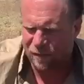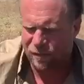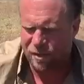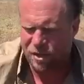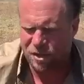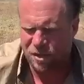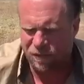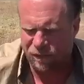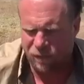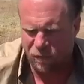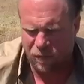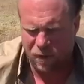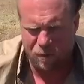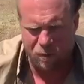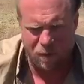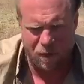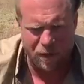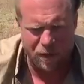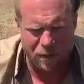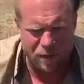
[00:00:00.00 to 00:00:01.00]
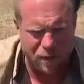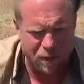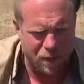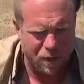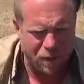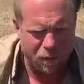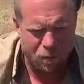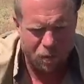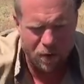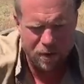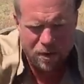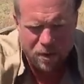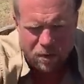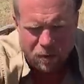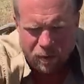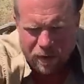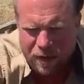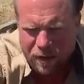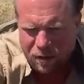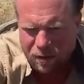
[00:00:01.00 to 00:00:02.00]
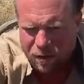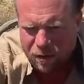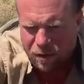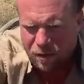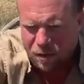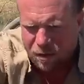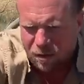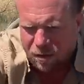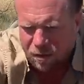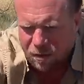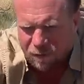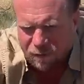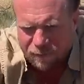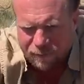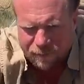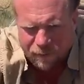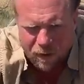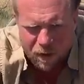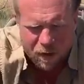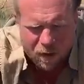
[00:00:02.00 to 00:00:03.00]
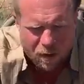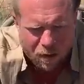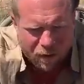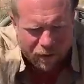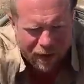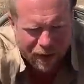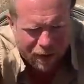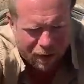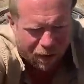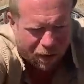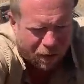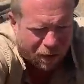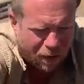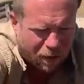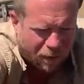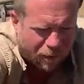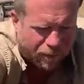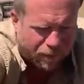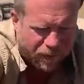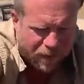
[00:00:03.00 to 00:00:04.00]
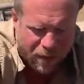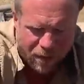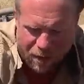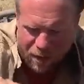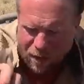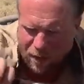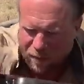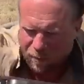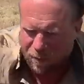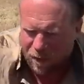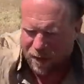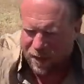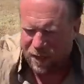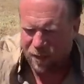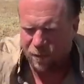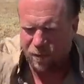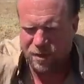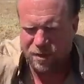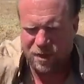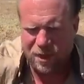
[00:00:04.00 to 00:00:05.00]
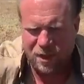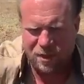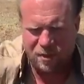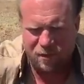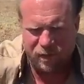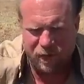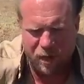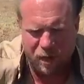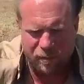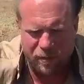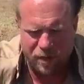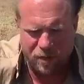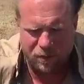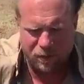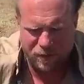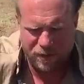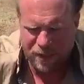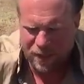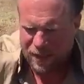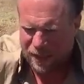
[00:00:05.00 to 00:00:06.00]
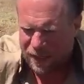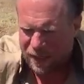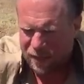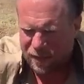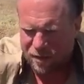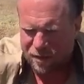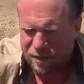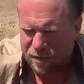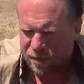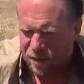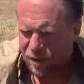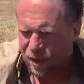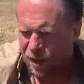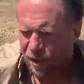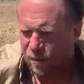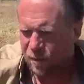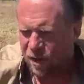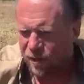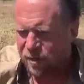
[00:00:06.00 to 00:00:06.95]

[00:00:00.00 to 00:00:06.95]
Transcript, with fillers: the G41 wasn't around all that long and why it was a developmental dead end and why